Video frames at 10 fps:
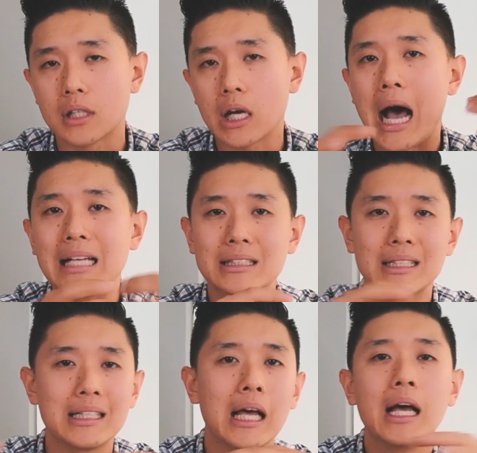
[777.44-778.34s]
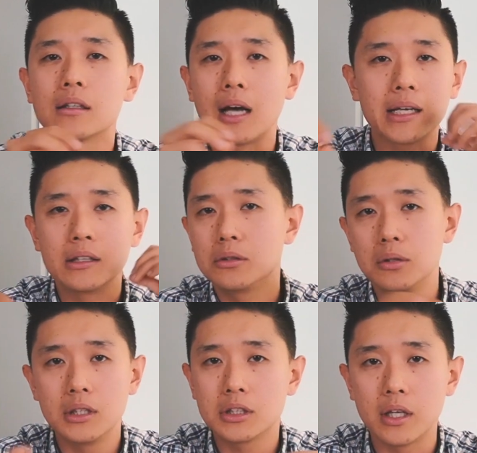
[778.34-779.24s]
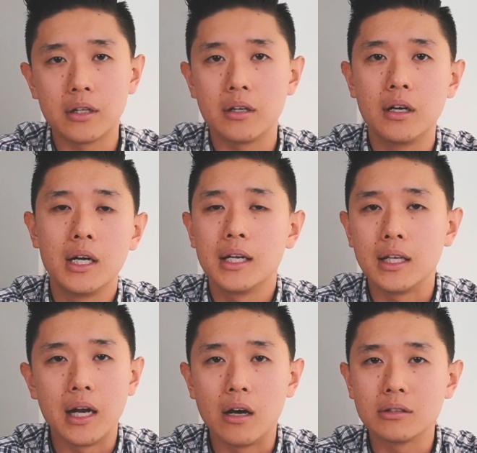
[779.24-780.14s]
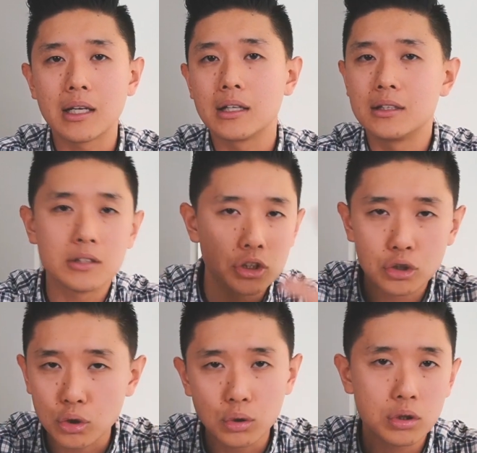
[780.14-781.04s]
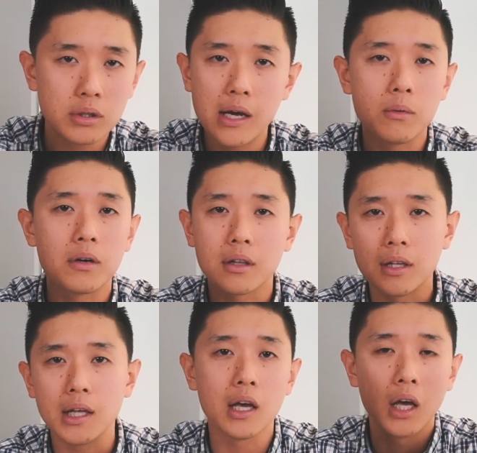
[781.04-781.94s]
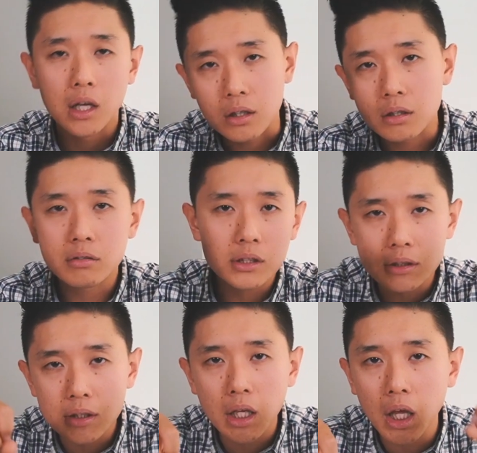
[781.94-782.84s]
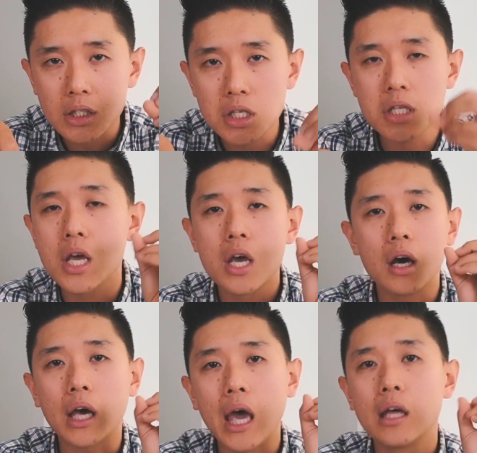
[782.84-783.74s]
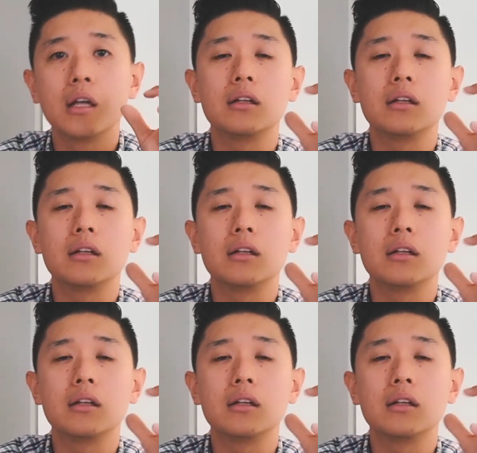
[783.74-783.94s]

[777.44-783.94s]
They're constantly talking to each other. You know, it's like this social network thing. You're a real estate agent, okay?